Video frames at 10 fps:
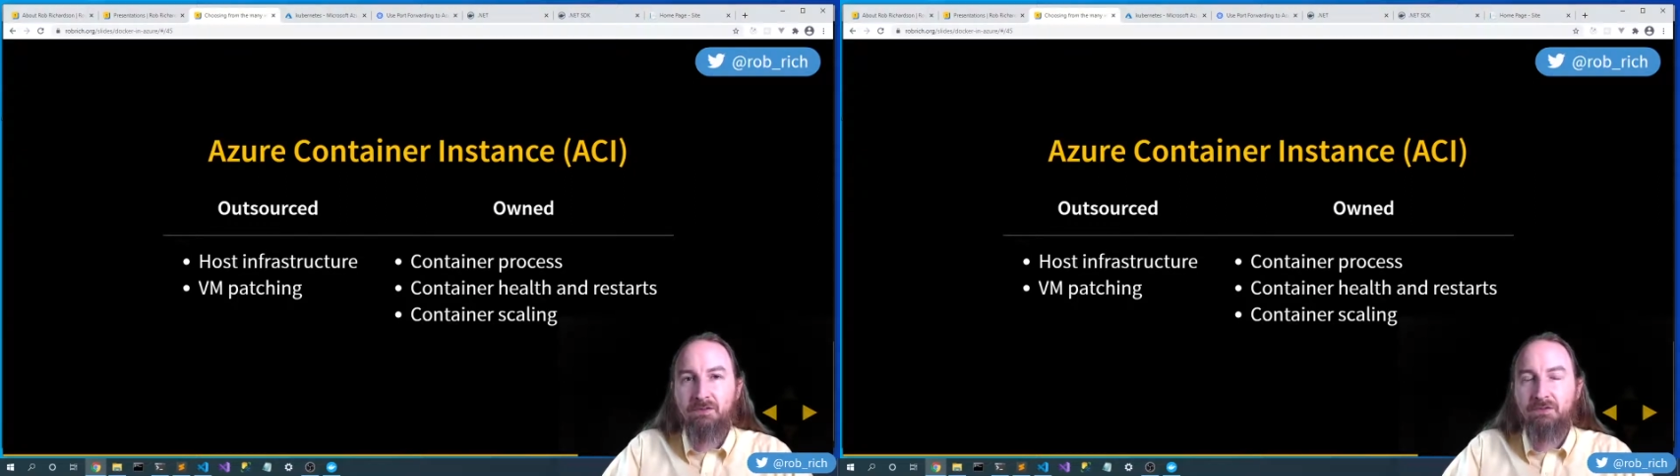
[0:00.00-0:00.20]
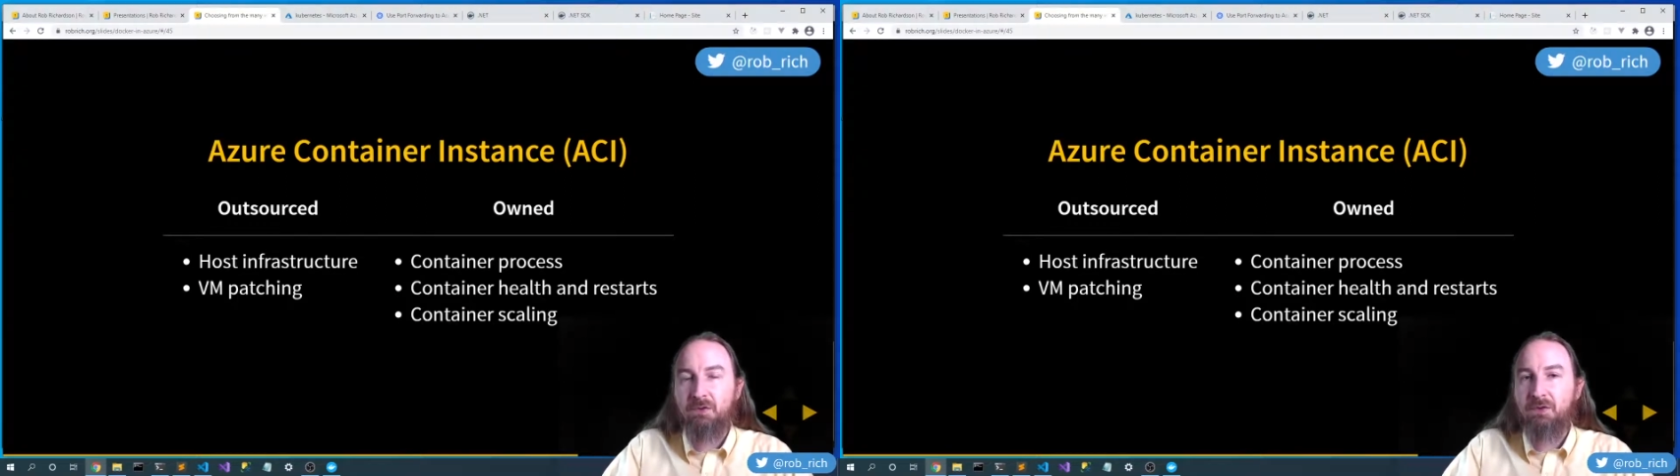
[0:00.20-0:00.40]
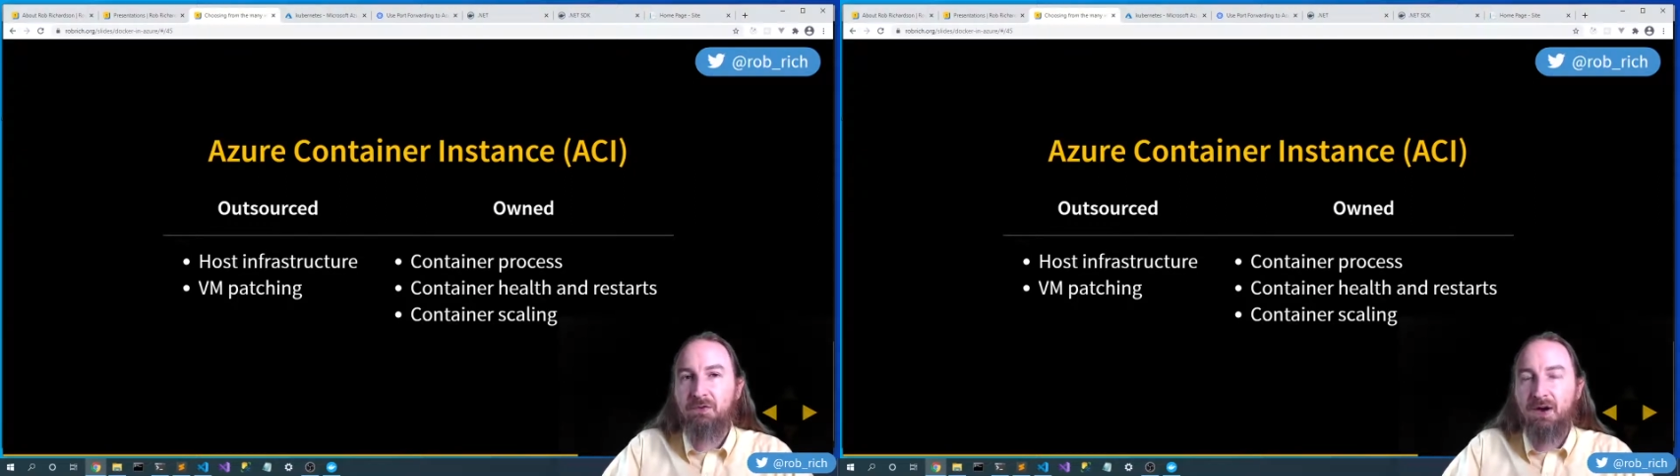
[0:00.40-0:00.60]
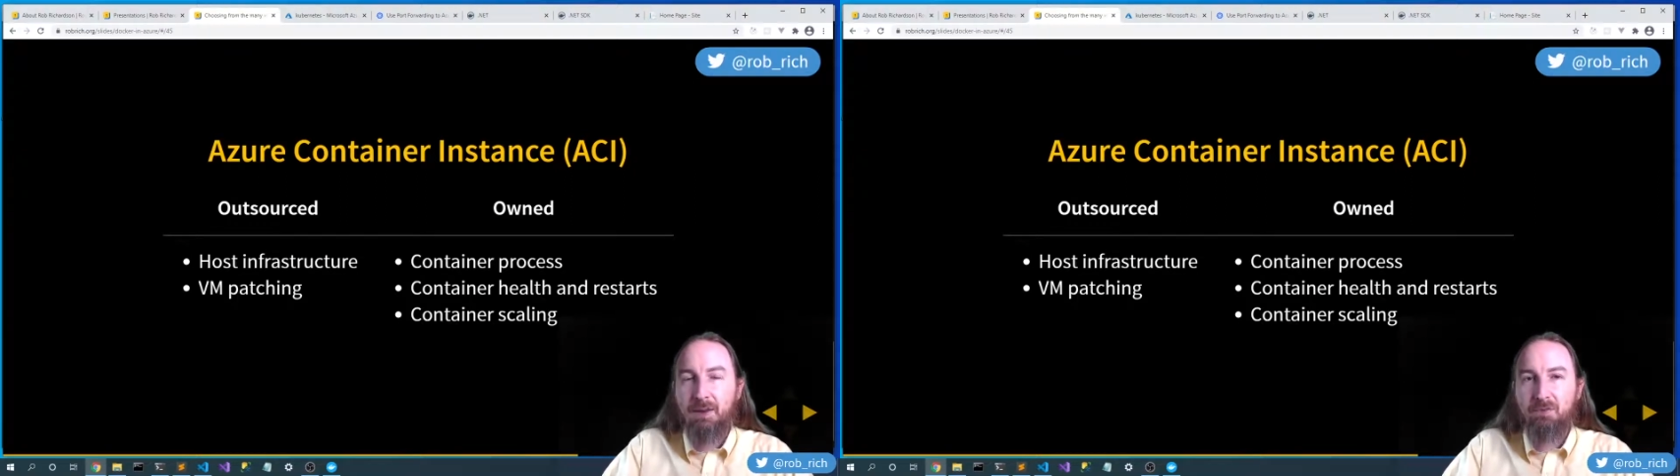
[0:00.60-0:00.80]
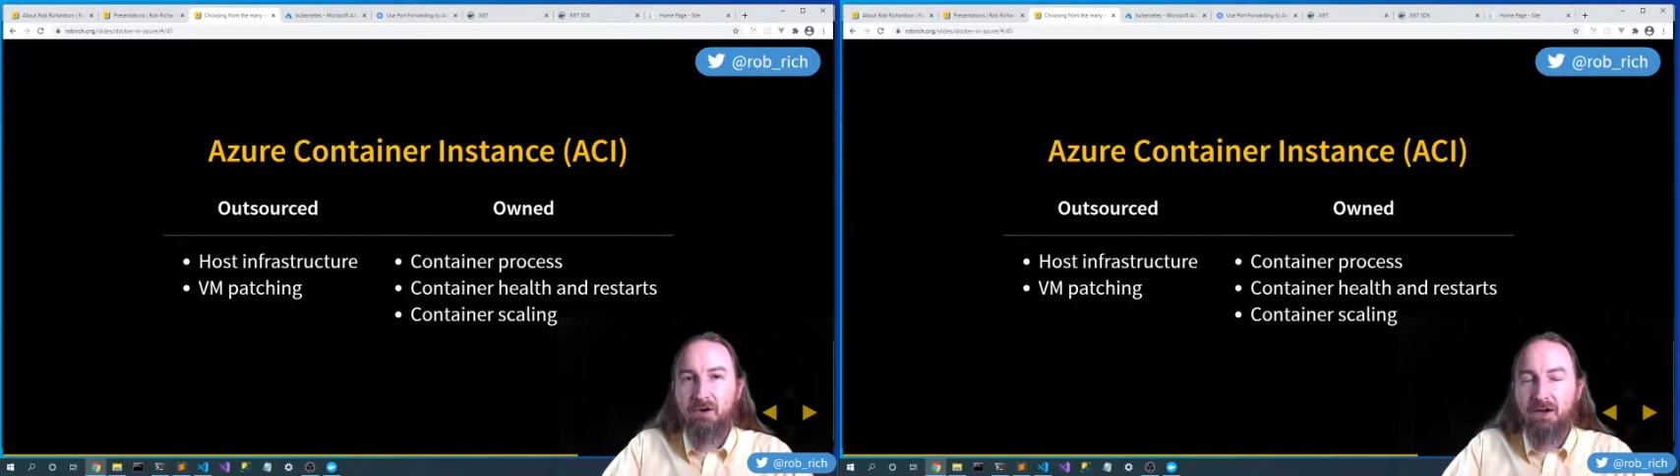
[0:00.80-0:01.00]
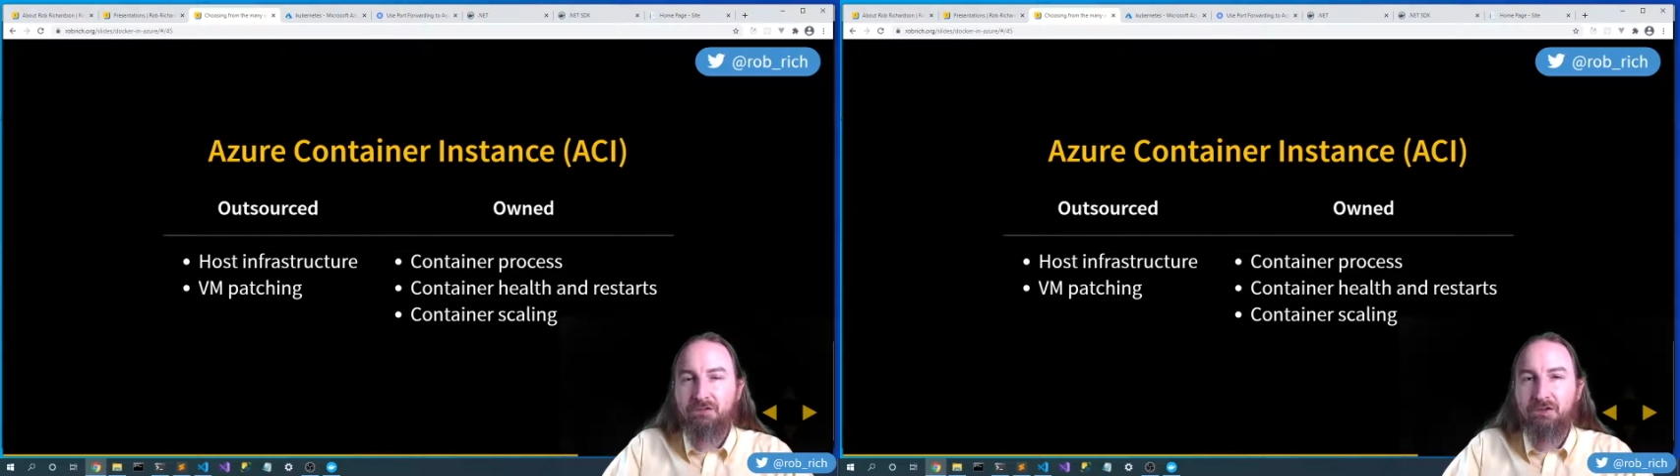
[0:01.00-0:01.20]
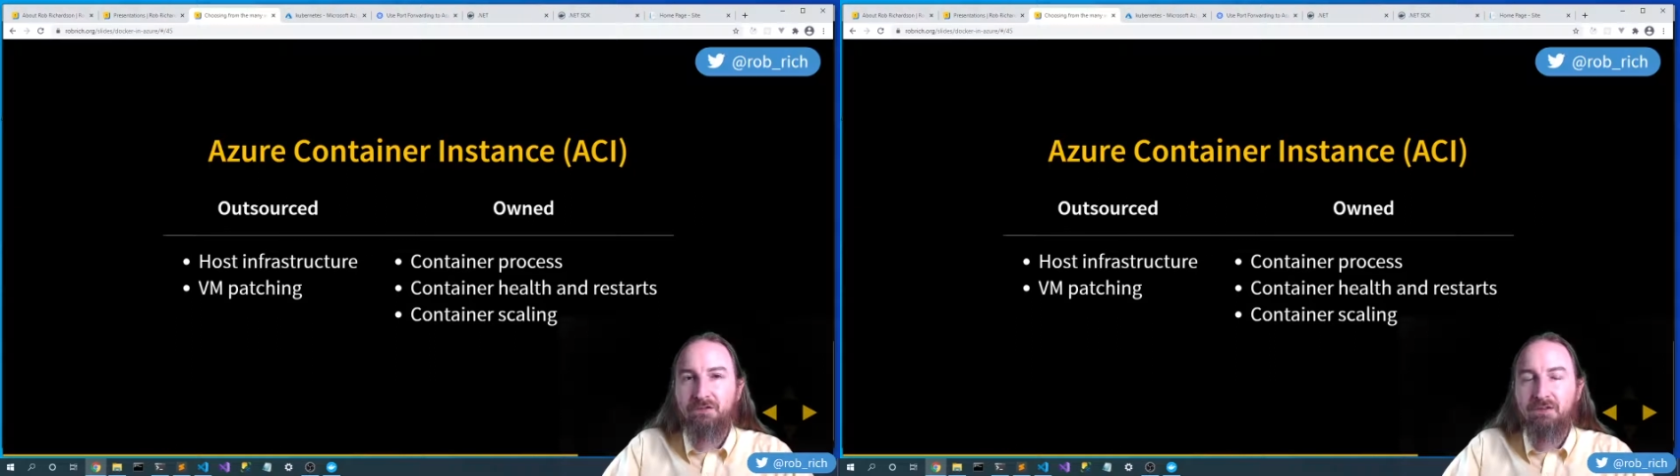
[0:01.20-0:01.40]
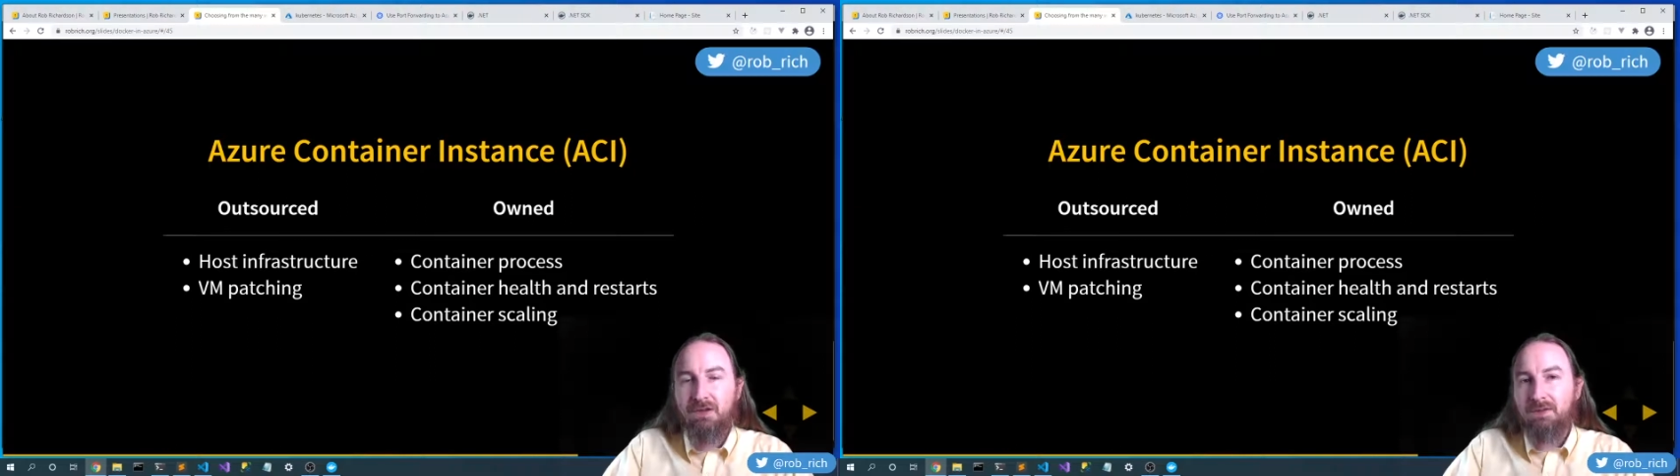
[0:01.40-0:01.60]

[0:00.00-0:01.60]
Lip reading: So if our app crashes,